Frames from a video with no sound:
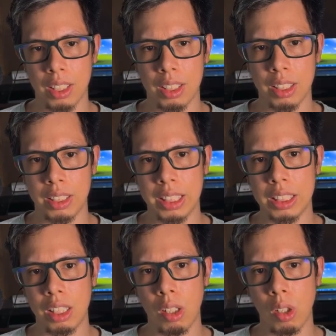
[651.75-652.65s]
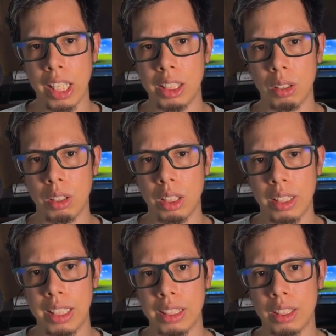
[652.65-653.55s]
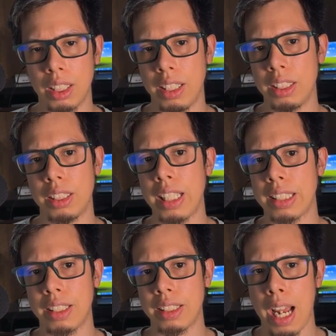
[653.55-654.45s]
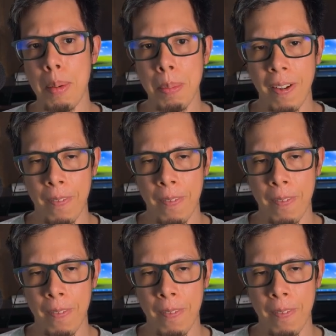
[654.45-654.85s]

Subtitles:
This location it needs is that type